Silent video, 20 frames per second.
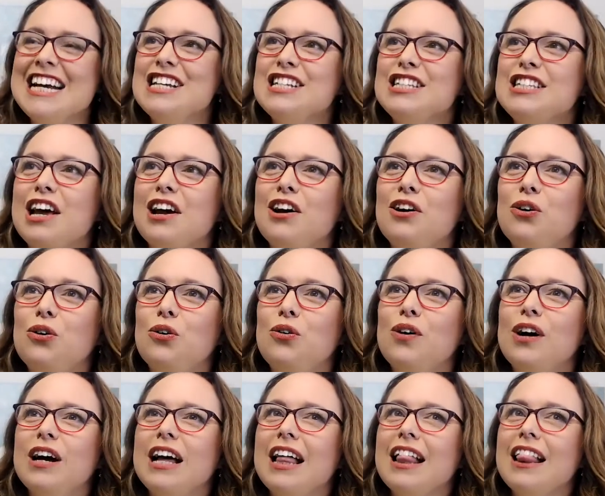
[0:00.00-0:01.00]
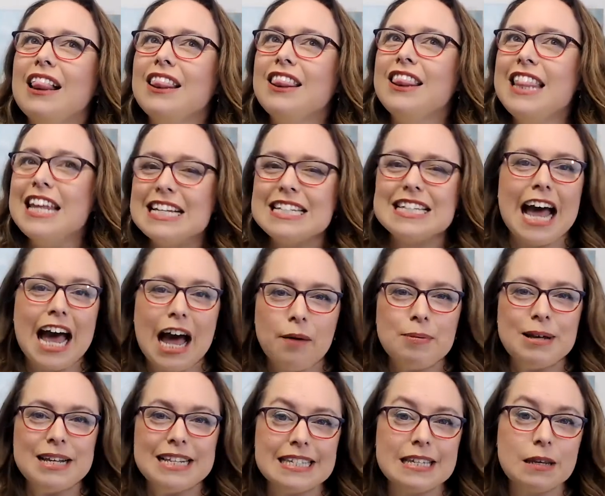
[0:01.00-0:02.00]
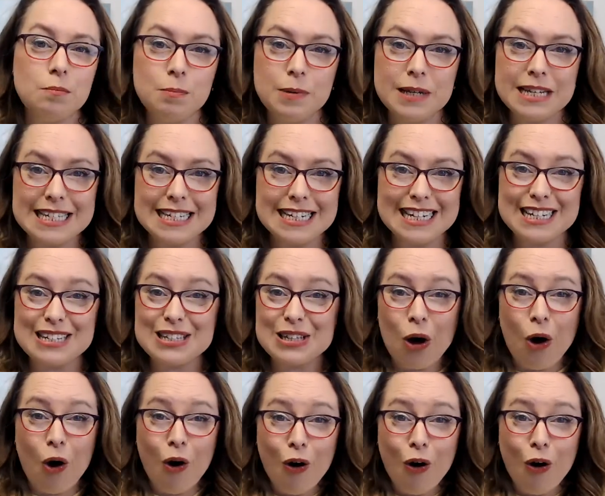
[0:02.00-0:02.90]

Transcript: So this happens in business